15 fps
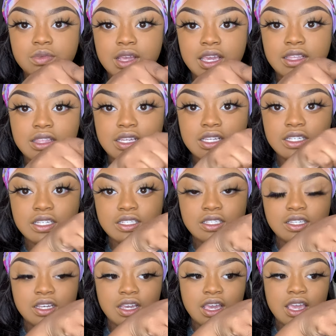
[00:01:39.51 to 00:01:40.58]
like
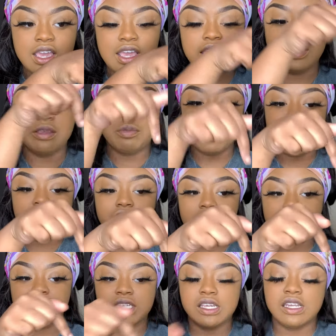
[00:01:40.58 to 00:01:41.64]
this, and the powder
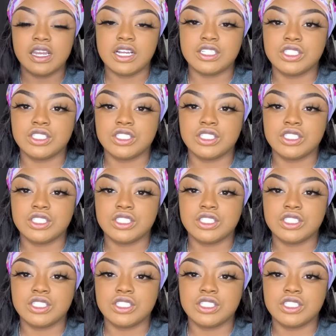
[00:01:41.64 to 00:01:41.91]
is in there.